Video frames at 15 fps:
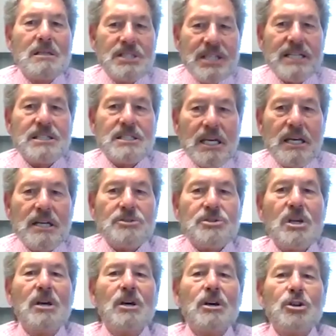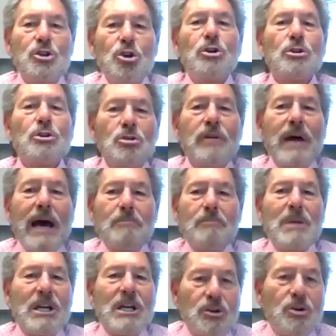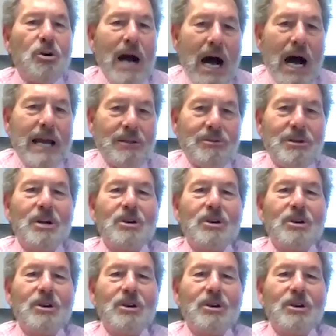6'6", you could do that being your height.